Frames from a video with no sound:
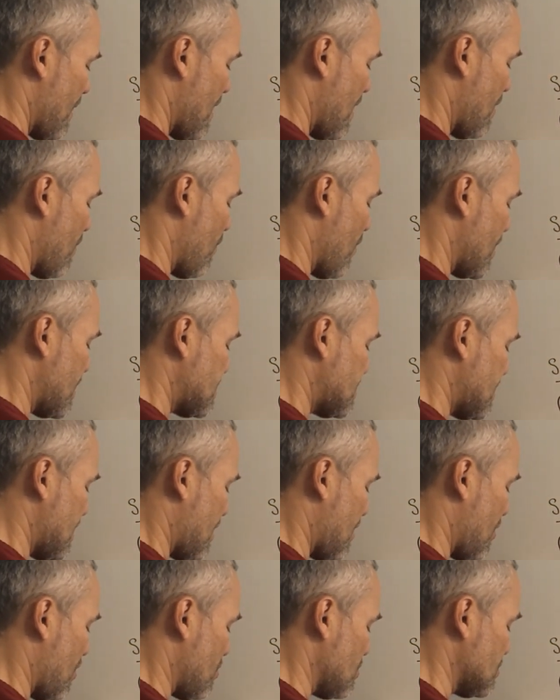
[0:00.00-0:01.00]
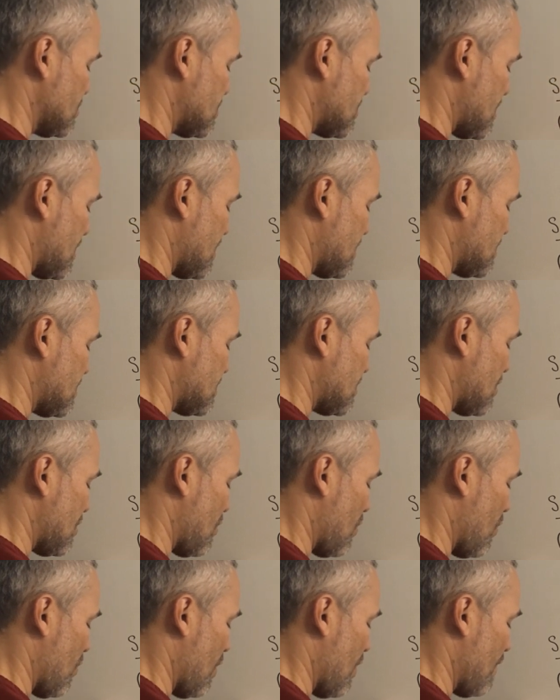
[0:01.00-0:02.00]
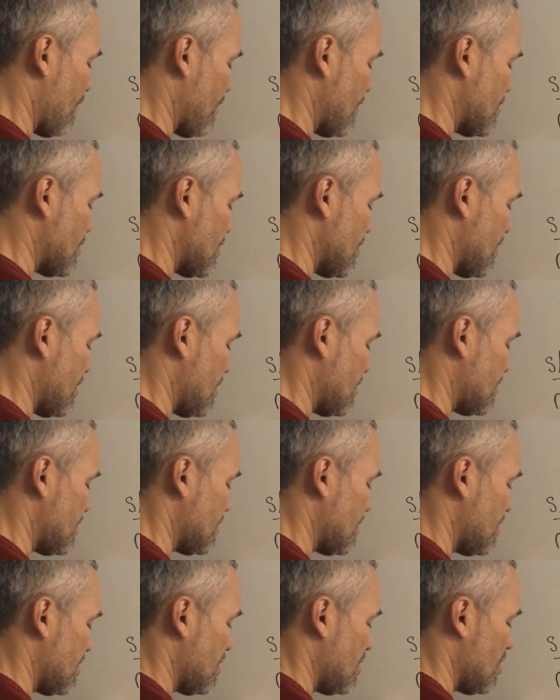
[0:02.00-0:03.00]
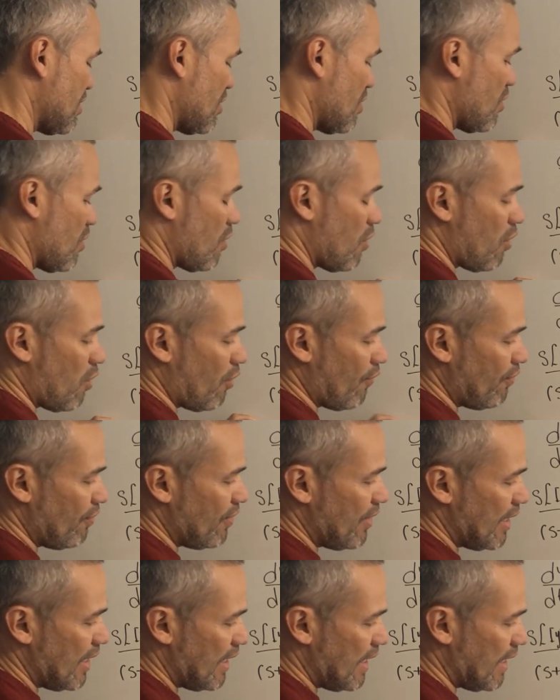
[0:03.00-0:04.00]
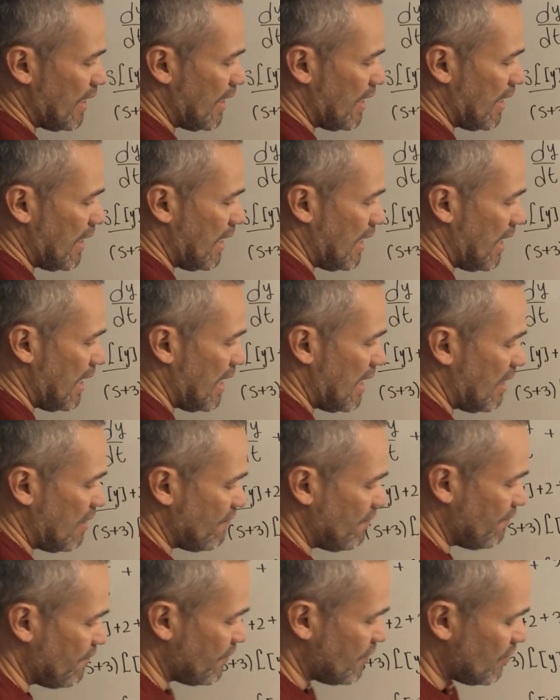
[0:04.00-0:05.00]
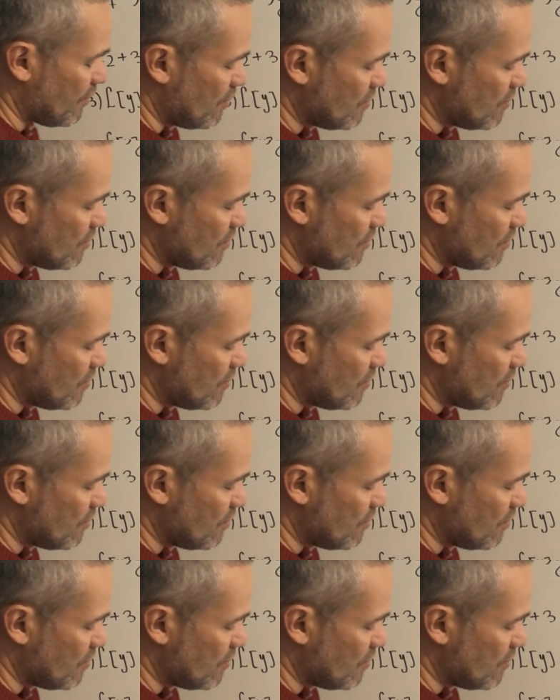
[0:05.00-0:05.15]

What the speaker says: And what is the constant coefficient on the left?